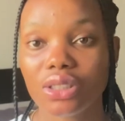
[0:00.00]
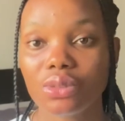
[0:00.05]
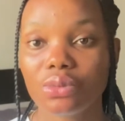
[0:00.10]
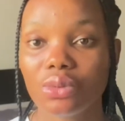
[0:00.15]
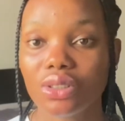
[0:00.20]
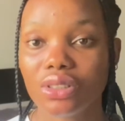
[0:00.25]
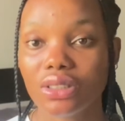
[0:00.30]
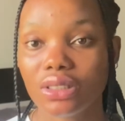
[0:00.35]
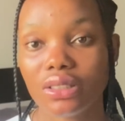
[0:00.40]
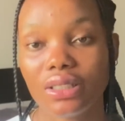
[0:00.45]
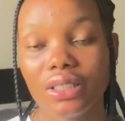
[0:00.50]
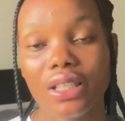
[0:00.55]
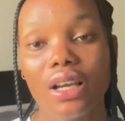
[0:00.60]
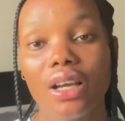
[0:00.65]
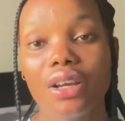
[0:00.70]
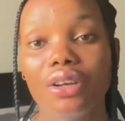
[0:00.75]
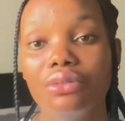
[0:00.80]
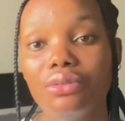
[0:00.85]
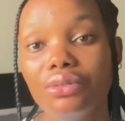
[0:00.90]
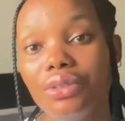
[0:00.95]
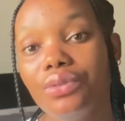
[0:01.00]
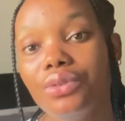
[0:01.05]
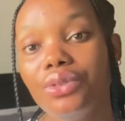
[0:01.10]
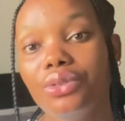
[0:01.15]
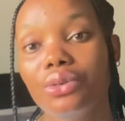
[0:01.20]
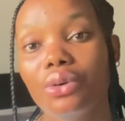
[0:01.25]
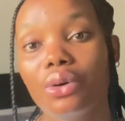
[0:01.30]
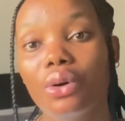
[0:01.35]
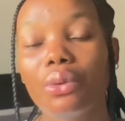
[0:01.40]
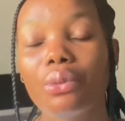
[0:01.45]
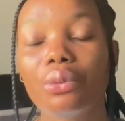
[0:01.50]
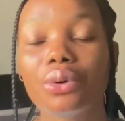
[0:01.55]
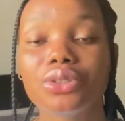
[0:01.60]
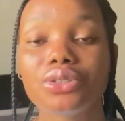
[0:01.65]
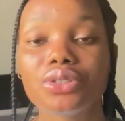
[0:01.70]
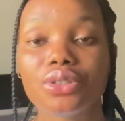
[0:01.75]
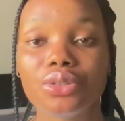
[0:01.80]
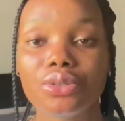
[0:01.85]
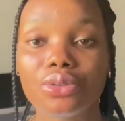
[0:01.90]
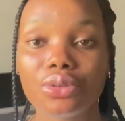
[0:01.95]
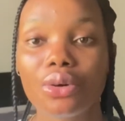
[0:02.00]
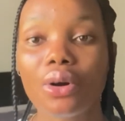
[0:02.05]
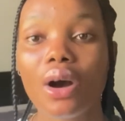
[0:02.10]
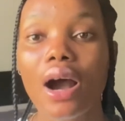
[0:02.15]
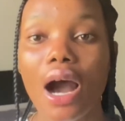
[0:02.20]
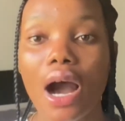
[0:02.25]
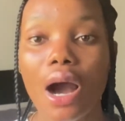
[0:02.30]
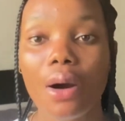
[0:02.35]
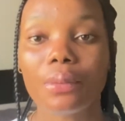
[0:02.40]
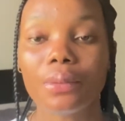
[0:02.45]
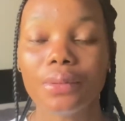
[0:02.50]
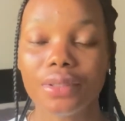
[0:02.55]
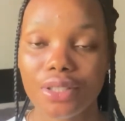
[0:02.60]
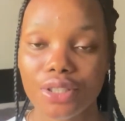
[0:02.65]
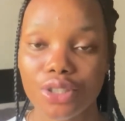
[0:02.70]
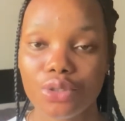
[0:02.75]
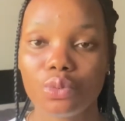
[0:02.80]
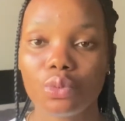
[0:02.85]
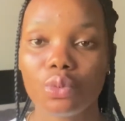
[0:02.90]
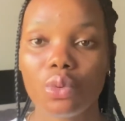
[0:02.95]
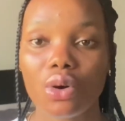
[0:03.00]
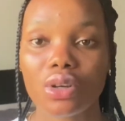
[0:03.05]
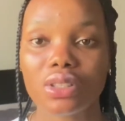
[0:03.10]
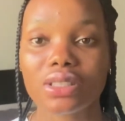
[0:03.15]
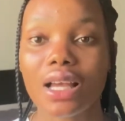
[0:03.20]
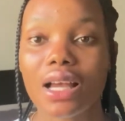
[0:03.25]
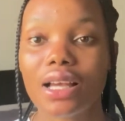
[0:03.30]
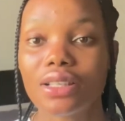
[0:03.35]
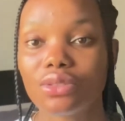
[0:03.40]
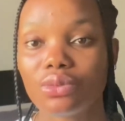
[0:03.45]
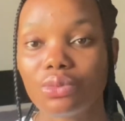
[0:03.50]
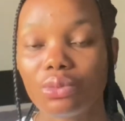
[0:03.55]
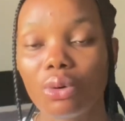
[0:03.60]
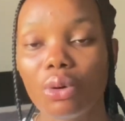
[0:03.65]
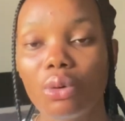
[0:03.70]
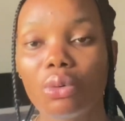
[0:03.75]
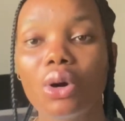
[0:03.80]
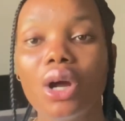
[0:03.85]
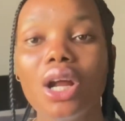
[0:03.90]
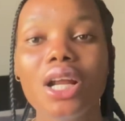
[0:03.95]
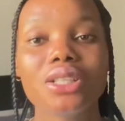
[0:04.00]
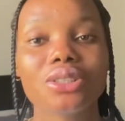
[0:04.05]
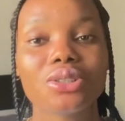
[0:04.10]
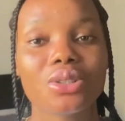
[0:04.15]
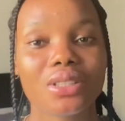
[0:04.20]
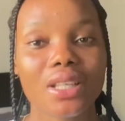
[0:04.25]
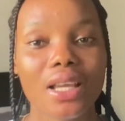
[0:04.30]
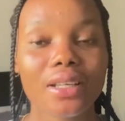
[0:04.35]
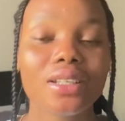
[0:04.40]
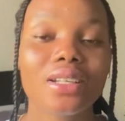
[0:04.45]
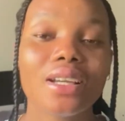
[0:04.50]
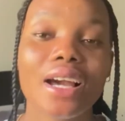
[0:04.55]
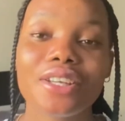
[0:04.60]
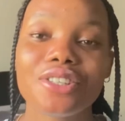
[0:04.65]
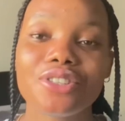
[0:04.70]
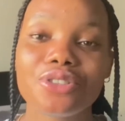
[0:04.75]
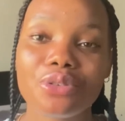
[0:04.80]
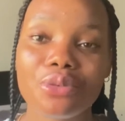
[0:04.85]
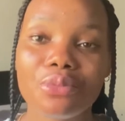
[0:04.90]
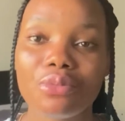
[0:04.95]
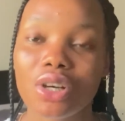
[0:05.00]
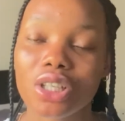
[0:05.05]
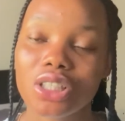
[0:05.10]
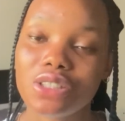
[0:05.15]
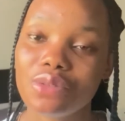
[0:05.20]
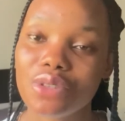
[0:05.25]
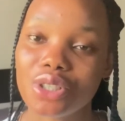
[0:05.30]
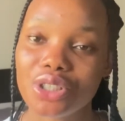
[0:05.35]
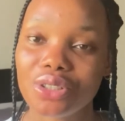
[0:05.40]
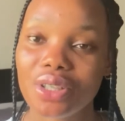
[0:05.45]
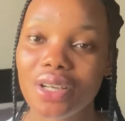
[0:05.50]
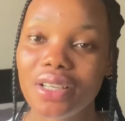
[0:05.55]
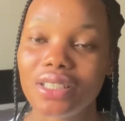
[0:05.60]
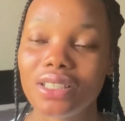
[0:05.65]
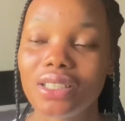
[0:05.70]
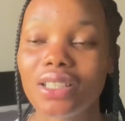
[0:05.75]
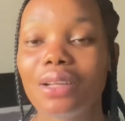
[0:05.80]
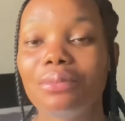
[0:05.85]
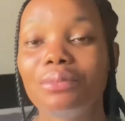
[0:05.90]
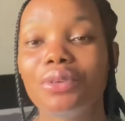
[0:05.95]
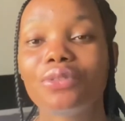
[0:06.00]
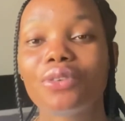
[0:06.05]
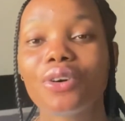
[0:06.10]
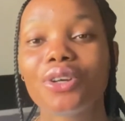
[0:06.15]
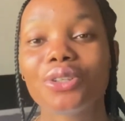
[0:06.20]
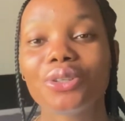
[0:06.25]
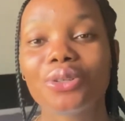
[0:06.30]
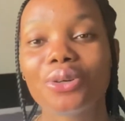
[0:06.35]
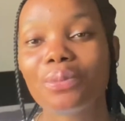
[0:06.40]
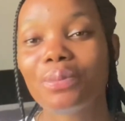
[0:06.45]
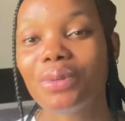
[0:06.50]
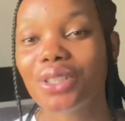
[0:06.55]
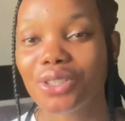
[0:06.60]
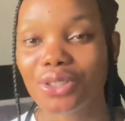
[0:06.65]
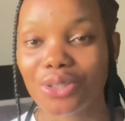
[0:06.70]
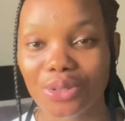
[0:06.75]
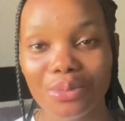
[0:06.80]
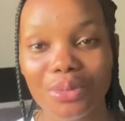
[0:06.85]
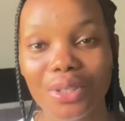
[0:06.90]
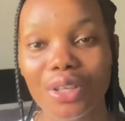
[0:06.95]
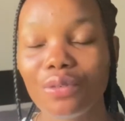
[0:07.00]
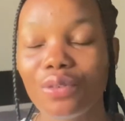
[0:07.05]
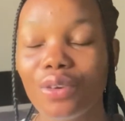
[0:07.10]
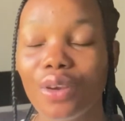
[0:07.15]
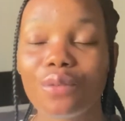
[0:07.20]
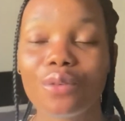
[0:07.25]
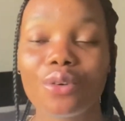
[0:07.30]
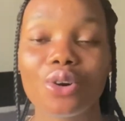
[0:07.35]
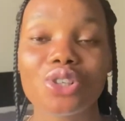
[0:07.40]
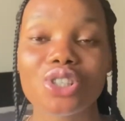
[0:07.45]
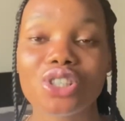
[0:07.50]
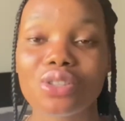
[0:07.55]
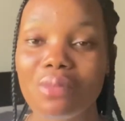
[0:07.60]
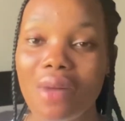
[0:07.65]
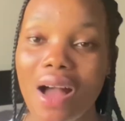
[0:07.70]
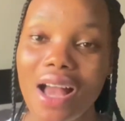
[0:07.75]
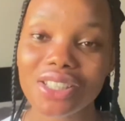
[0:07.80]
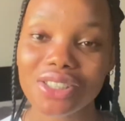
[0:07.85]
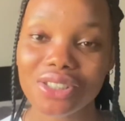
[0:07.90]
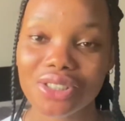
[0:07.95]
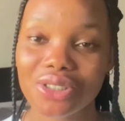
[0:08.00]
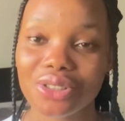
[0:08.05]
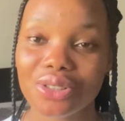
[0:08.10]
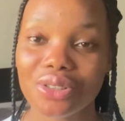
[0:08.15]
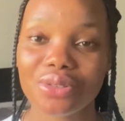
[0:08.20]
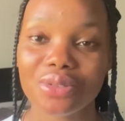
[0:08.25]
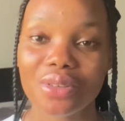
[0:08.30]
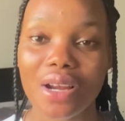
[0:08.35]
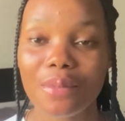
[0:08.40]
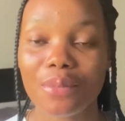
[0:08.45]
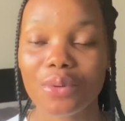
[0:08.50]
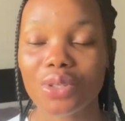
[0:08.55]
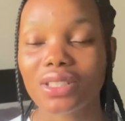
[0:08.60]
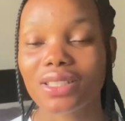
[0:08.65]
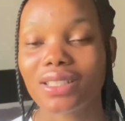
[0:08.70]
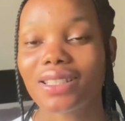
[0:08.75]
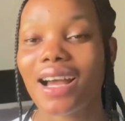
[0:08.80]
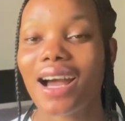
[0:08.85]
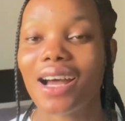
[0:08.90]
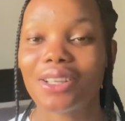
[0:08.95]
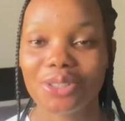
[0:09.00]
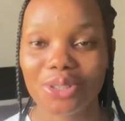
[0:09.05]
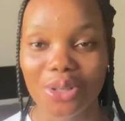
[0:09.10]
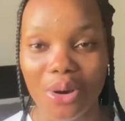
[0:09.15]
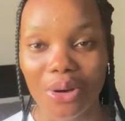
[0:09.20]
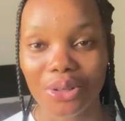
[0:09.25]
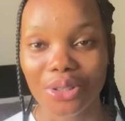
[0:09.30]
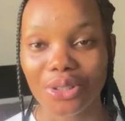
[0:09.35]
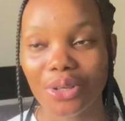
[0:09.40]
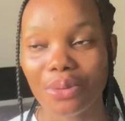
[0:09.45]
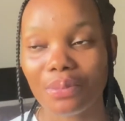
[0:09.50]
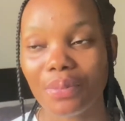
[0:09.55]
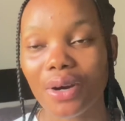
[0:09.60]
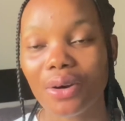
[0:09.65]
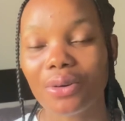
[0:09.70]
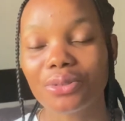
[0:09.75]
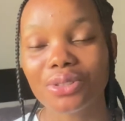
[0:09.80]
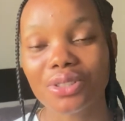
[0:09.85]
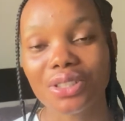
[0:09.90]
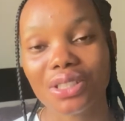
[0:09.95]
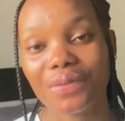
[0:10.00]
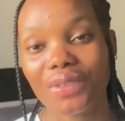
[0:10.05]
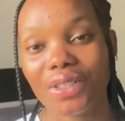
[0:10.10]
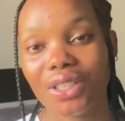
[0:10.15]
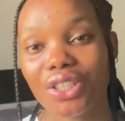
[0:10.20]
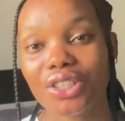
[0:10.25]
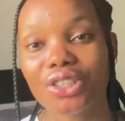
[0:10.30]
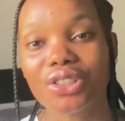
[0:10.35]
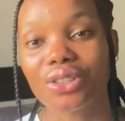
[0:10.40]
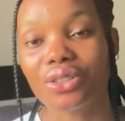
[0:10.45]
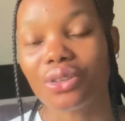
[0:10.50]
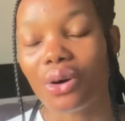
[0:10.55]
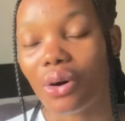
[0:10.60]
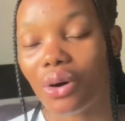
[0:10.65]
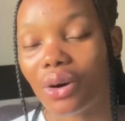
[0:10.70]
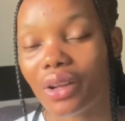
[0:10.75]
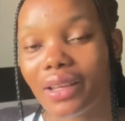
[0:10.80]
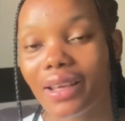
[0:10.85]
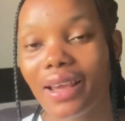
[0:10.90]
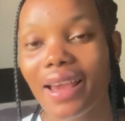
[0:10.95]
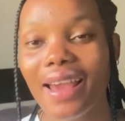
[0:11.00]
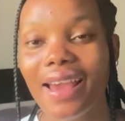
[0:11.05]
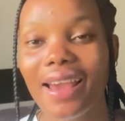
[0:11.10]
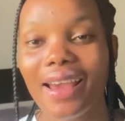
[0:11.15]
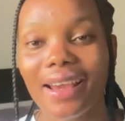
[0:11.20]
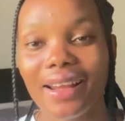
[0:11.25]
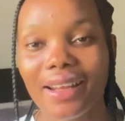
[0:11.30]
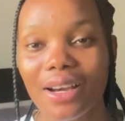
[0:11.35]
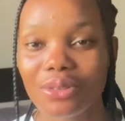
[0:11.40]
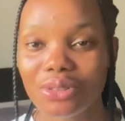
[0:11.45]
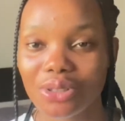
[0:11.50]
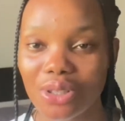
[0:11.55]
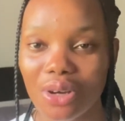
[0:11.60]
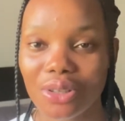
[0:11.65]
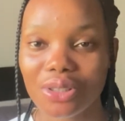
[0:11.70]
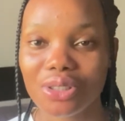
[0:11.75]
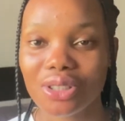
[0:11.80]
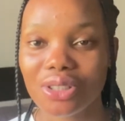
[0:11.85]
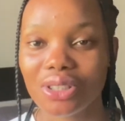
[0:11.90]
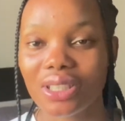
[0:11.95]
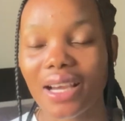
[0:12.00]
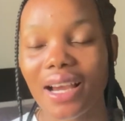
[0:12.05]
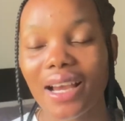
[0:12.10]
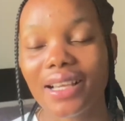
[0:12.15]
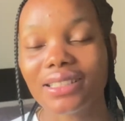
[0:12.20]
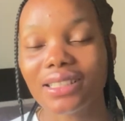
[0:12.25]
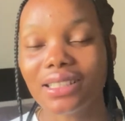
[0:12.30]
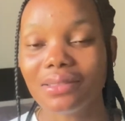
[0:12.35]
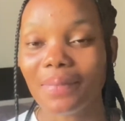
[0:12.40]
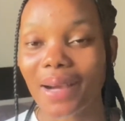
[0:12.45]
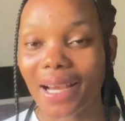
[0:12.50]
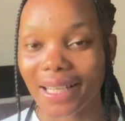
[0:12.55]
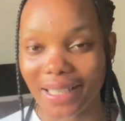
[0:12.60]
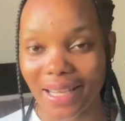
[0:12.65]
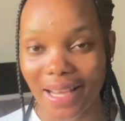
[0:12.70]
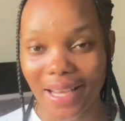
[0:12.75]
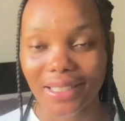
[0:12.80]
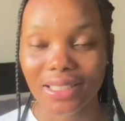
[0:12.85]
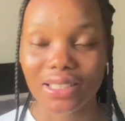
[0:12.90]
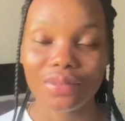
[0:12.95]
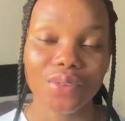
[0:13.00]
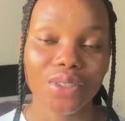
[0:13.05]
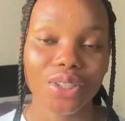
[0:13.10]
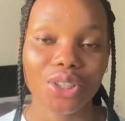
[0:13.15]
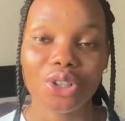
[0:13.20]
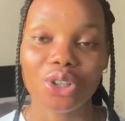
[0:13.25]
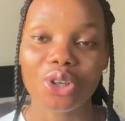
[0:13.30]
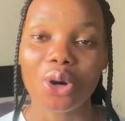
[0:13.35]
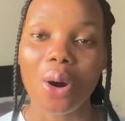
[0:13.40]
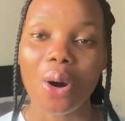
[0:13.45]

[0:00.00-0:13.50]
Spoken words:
want to hear review or want to know how this works as well. So thank you guys so much for joining, and before you go, please do me a favor, smash the subscribe button and turn your bell notification on, and I'll talk to you guys in my next video.